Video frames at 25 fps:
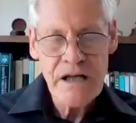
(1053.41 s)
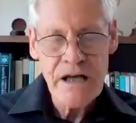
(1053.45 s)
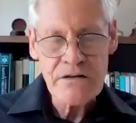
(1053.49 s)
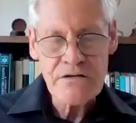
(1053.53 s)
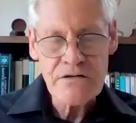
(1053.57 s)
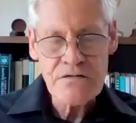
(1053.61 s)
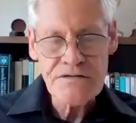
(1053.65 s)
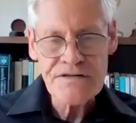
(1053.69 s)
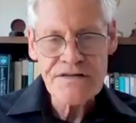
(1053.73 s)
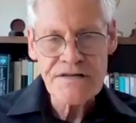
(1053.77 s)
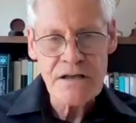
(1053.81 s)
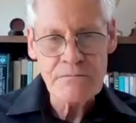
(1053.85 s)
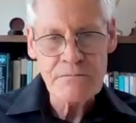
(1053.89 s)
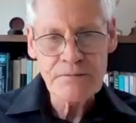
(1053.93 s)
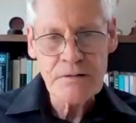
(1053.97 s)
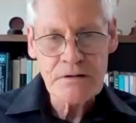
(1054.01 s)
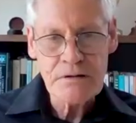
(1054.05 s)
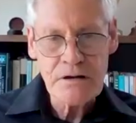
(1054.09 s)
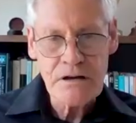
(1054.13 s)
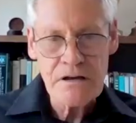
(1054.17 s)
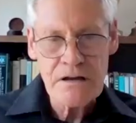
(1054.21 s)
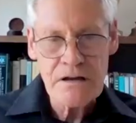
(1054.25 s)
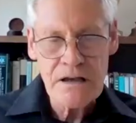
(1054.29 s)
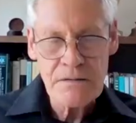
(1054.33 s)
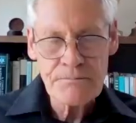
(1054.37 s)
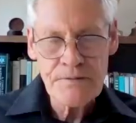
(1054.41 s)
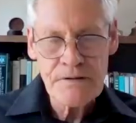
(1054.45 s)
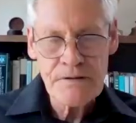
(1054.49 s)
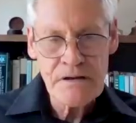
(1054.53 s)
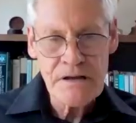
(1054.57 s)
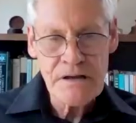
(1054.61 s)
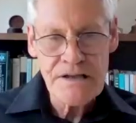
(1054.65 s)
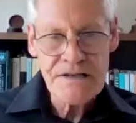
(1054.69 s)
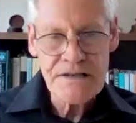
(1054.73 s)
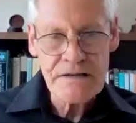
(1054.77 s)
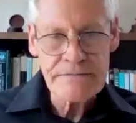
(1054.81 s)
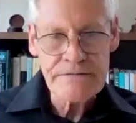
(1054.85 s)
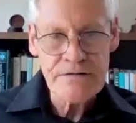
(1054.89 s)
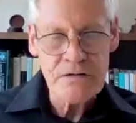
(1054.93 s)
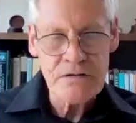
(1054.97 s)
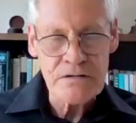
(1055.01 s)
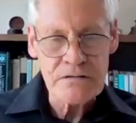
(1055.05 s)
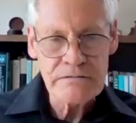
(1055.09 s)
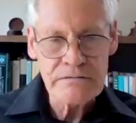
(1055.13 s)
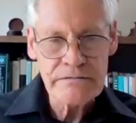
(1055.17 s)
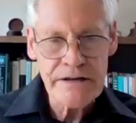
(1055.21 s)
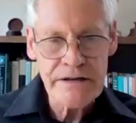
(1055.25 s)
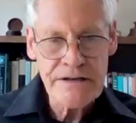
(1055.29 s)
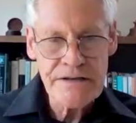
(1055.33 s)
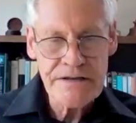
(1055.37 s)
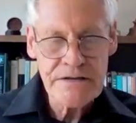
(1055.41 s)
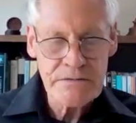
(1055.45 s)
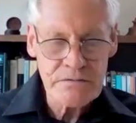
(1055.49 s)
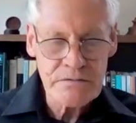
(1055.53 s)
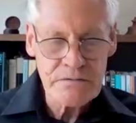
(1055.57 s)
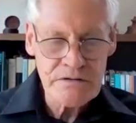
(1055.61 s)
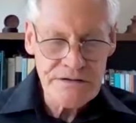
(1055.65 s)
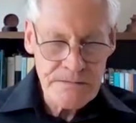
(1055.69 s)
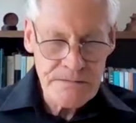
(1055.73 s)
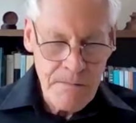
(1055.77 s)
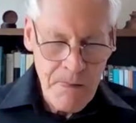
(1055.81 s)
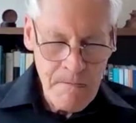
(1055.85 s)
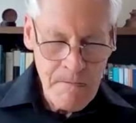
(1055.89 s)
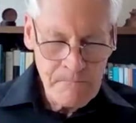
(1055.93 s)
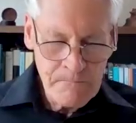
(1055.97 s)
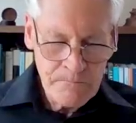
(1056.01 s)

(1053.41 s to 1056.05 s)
It also applies to fruit and vegetables.